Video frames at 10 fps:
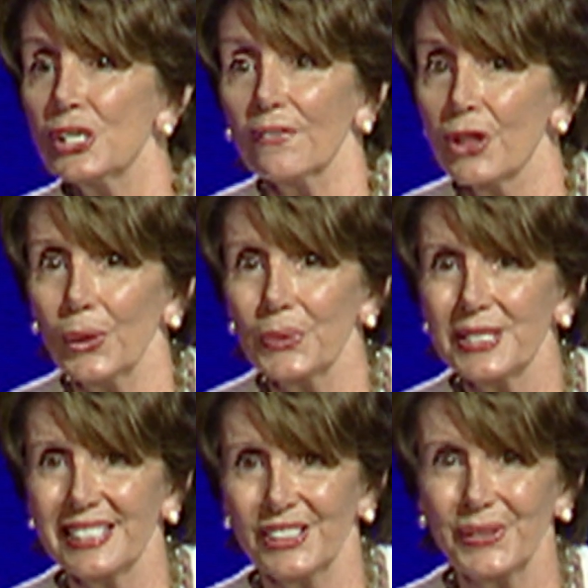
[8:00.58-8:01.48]
of those
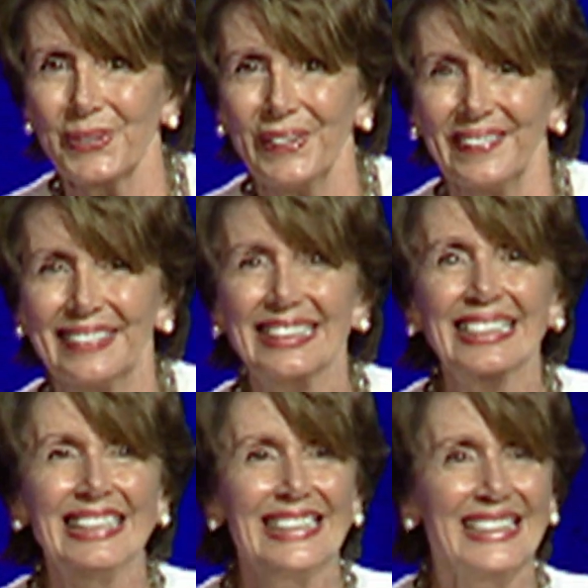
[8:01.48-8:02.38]
did you do?"
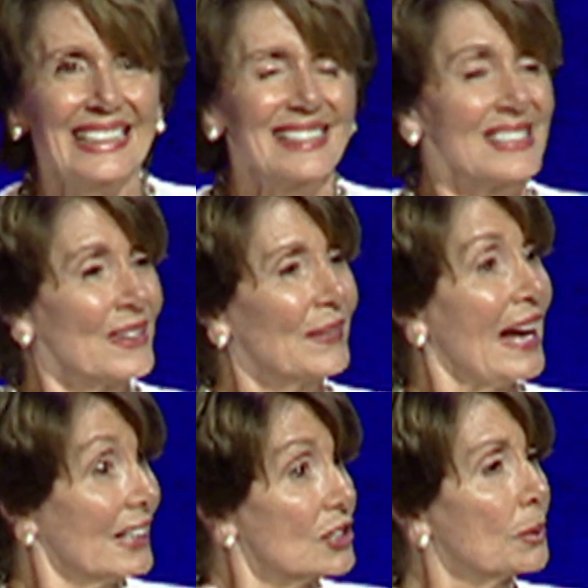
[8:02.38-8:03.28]
And I said,
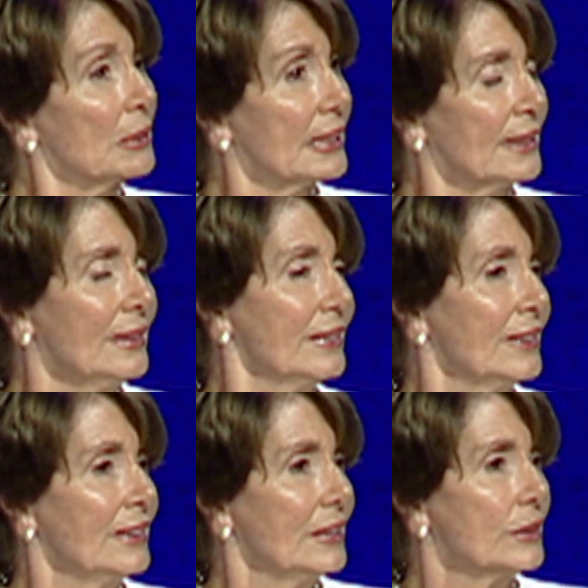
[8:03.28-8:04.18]
"Actually,
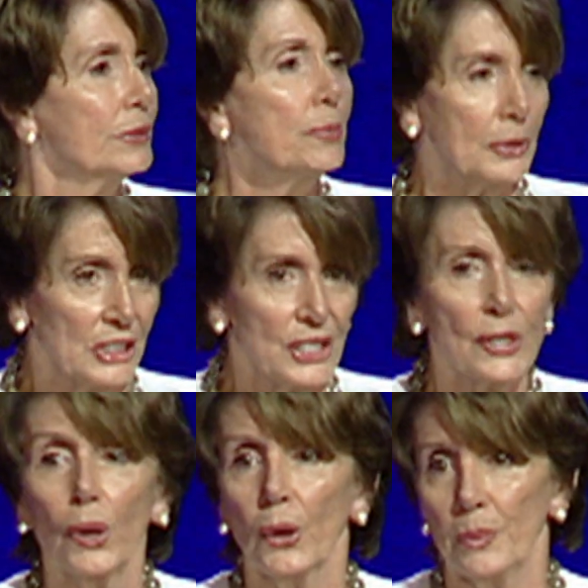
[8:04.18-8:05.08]
we pushed
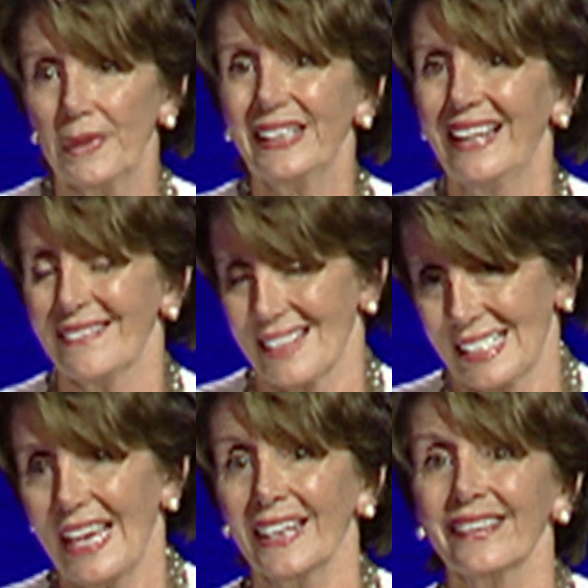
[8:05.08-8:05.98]
open the
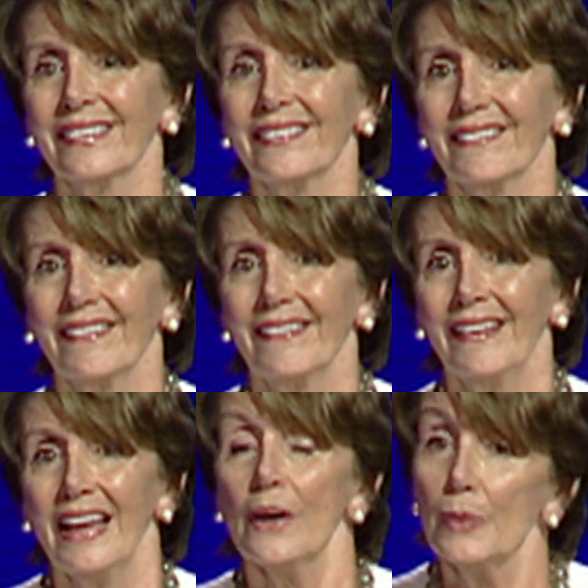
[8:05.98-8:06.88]
gate."
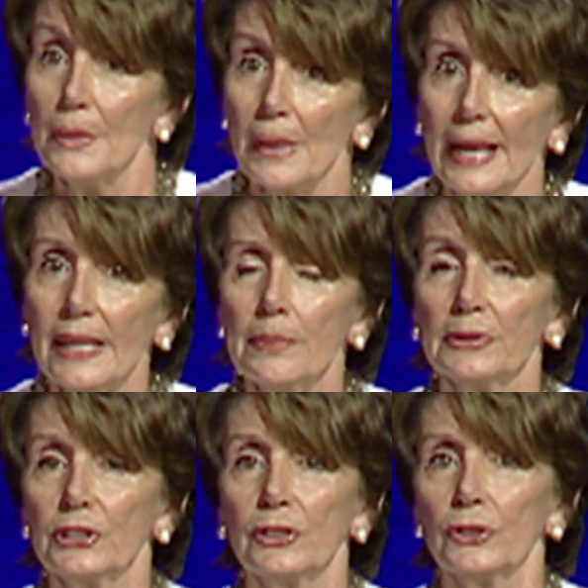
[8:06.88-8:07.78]
And we were
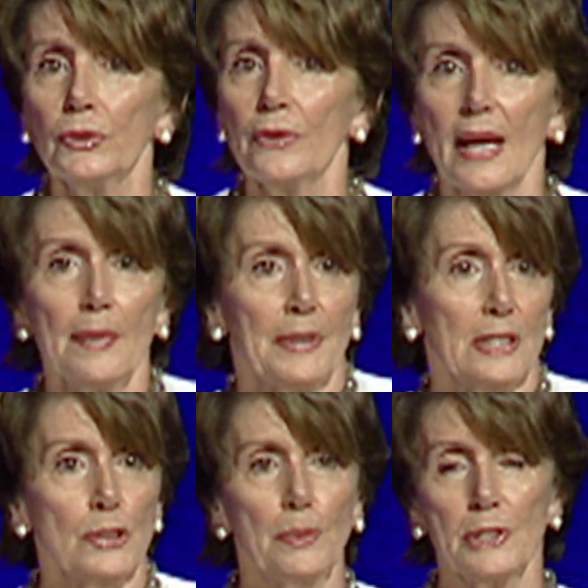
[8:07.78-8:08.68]
able to do that
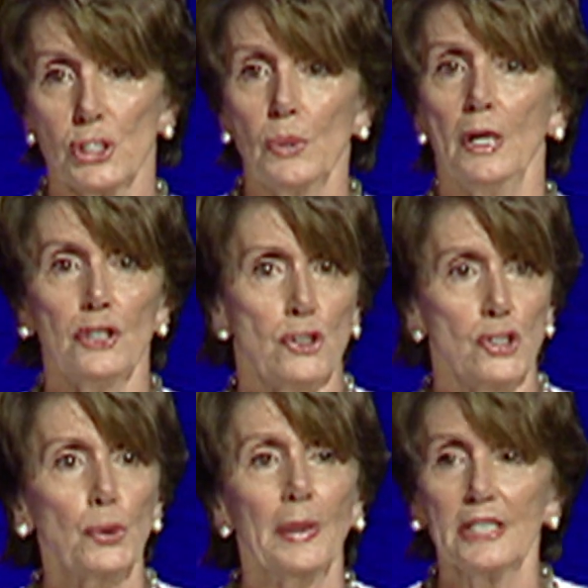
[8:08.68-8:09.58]
because we were
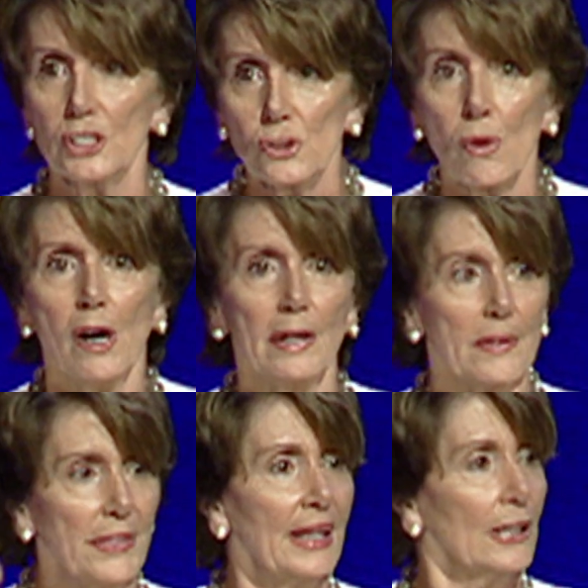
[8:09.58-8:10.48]
220 strong,
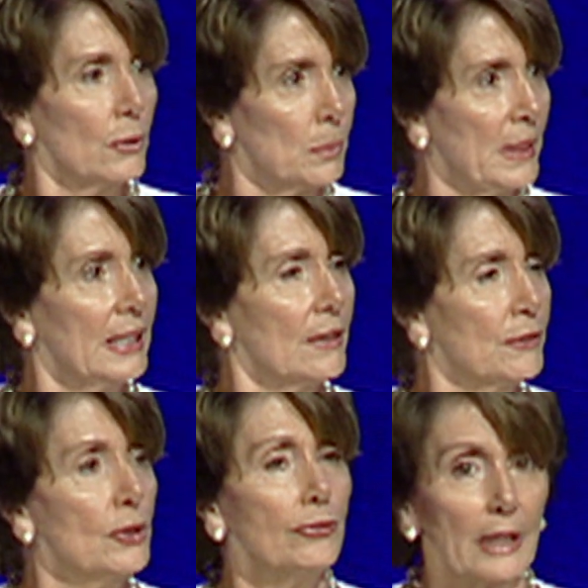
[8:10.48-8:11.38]
and thank you, many of
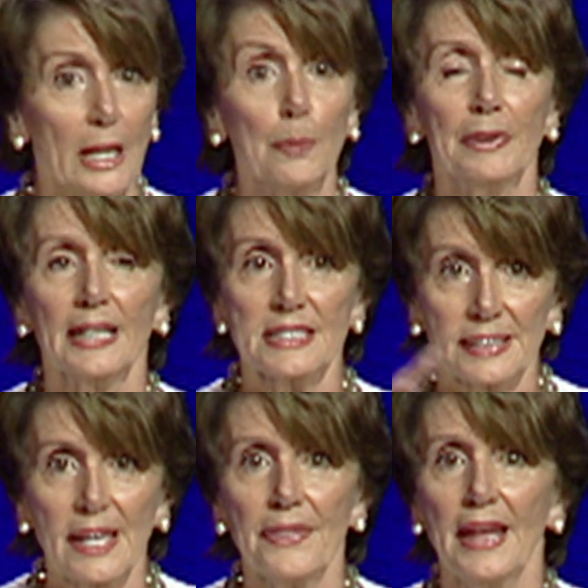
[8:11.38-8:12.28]
you, for helping us
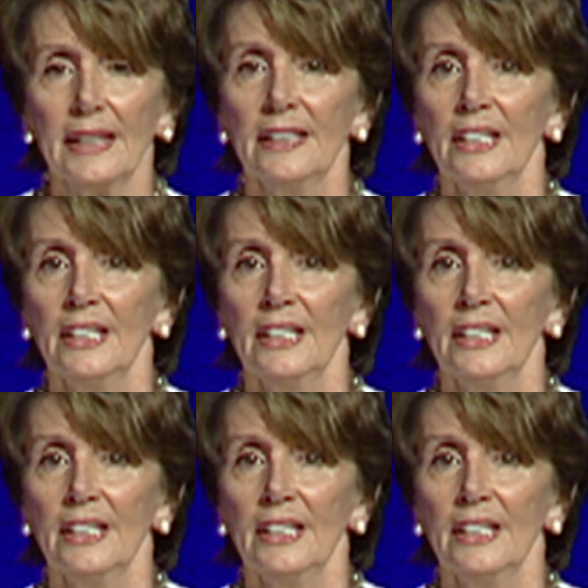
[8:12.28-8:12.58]
get that